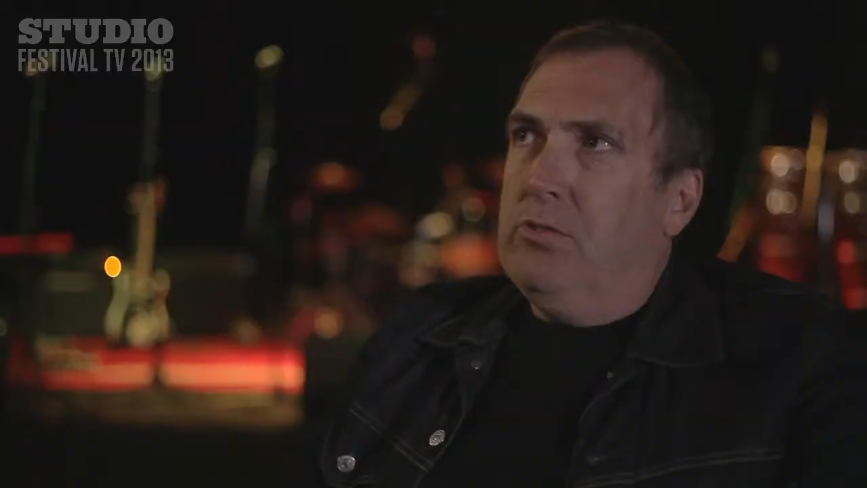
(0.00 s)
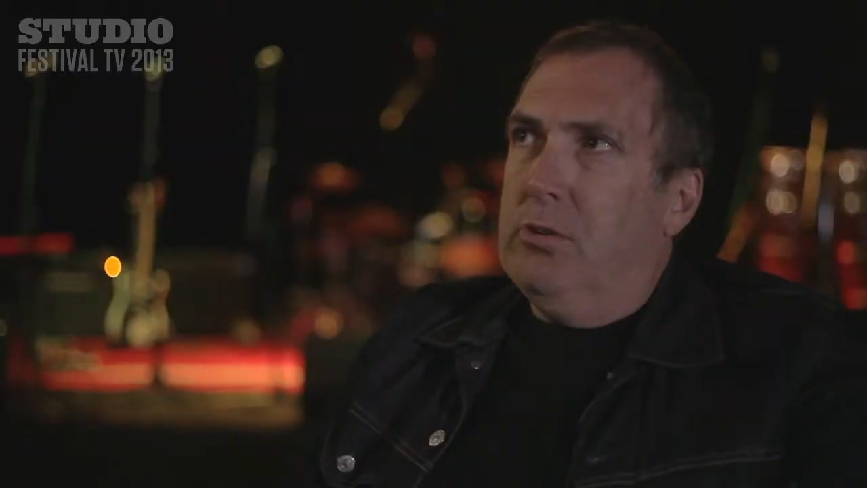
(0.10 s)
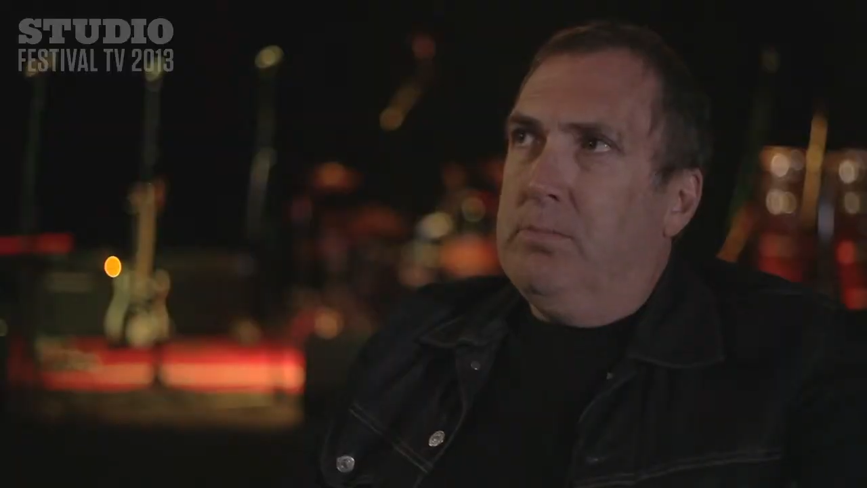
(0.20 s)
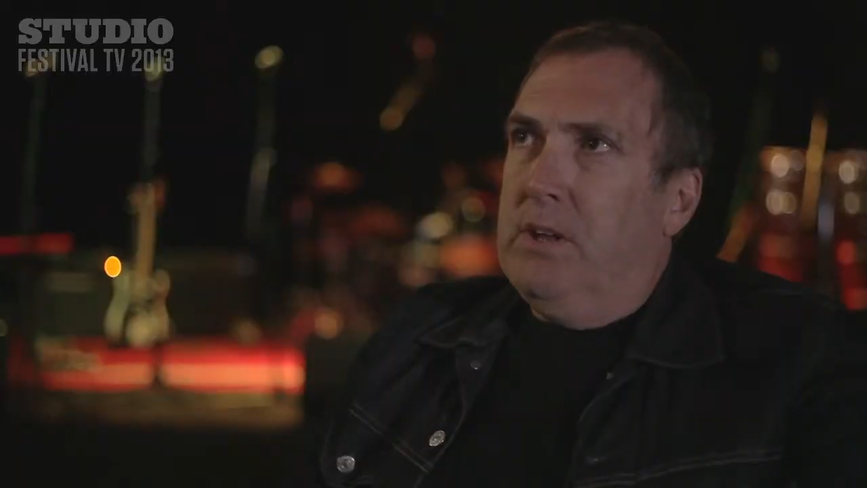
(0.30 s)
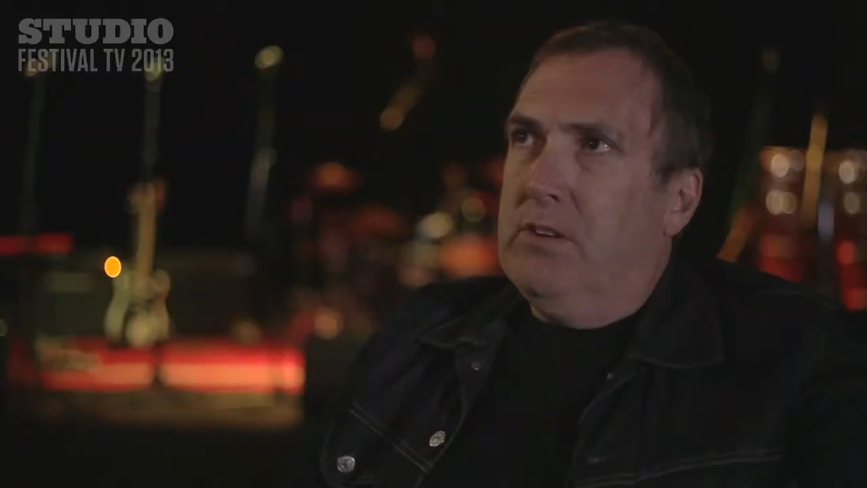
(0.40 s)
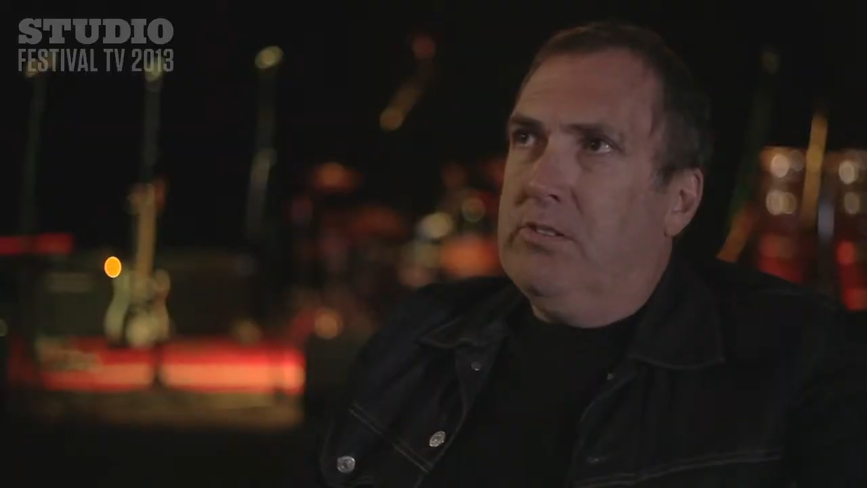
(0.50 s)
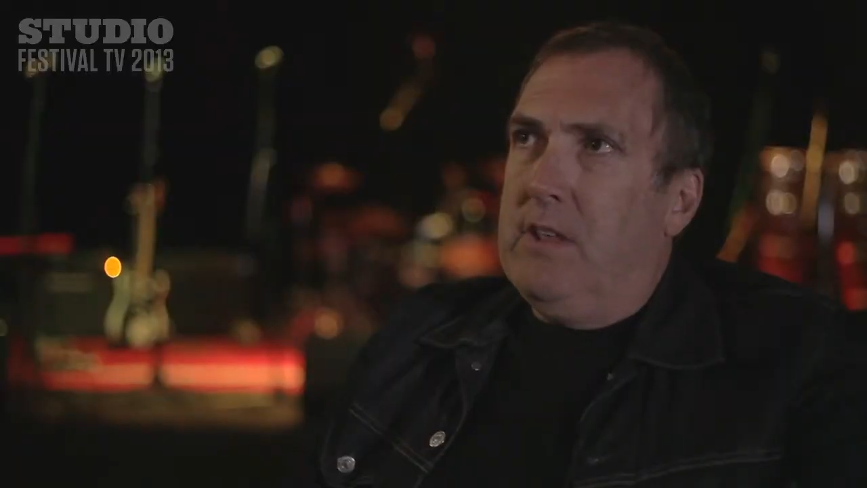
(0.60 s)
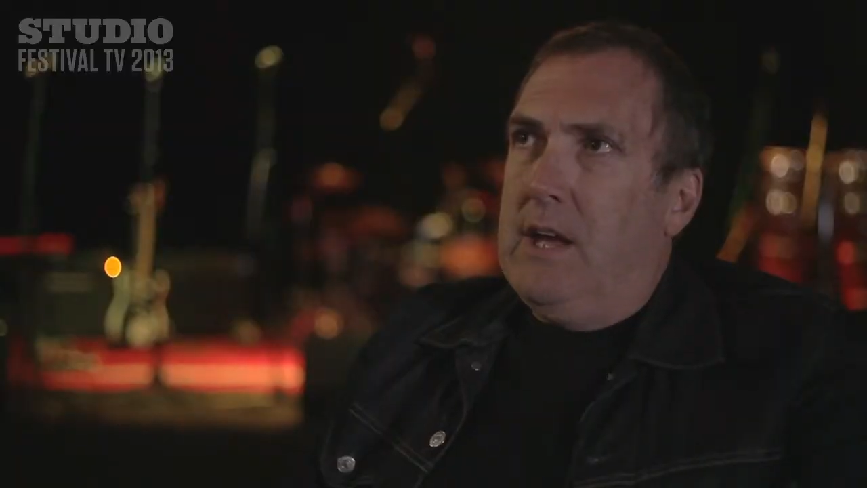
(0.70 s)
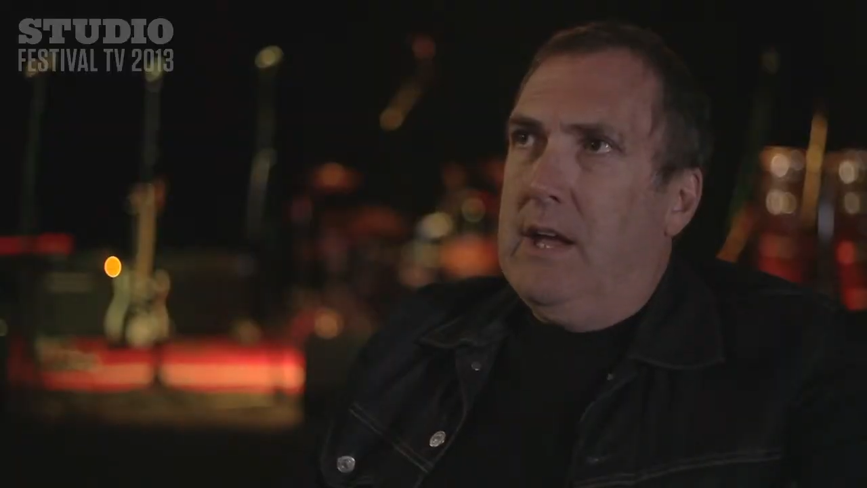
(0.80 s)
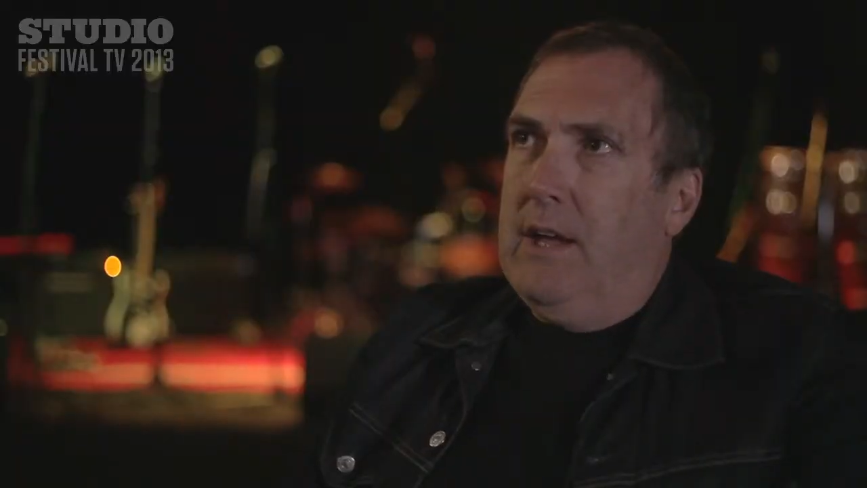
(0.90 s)
to it because
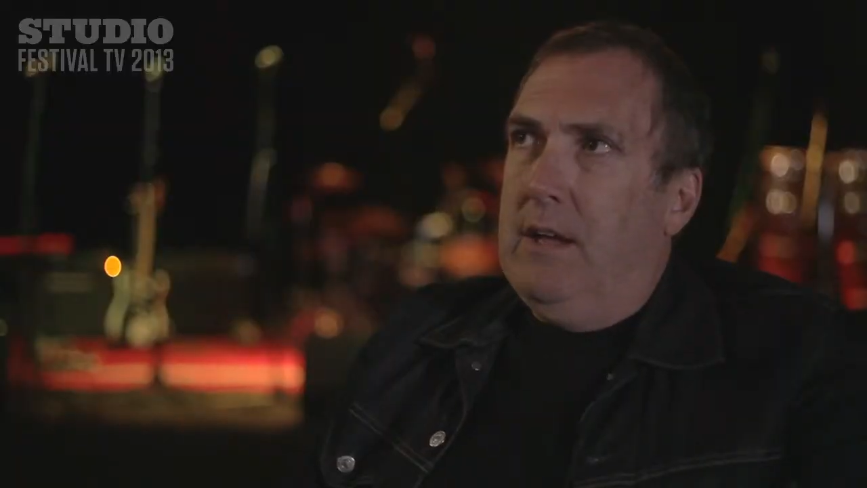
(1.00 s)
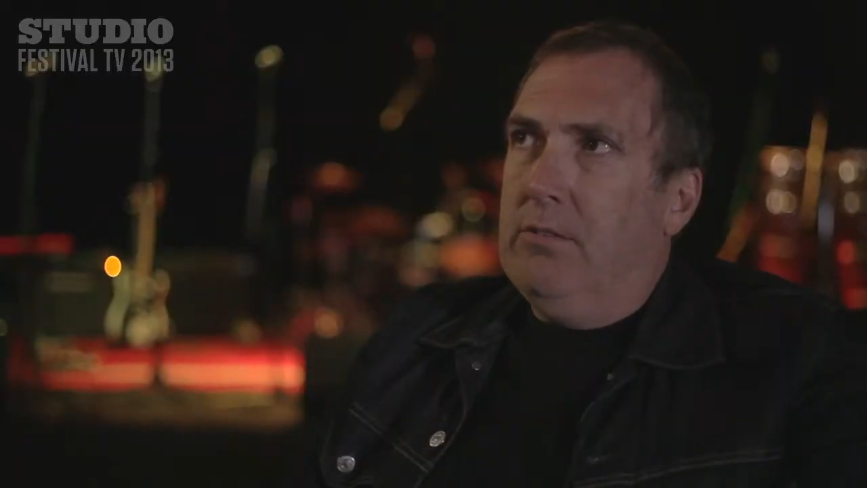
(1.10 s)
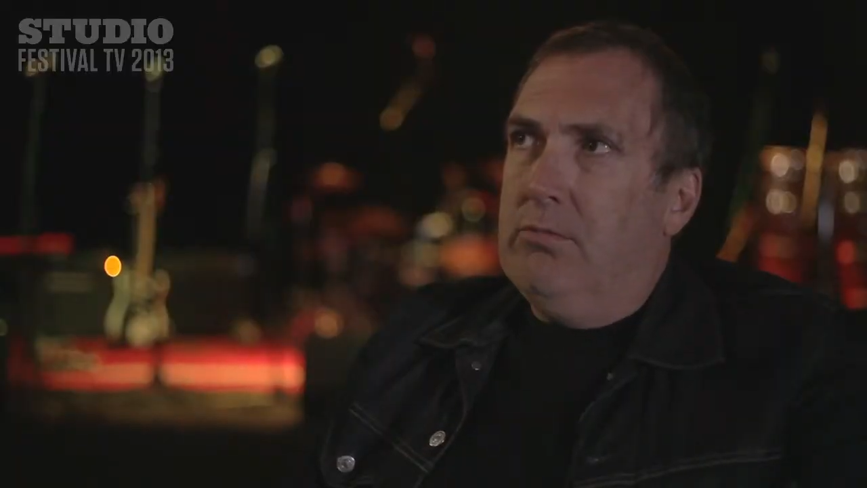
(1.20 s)
they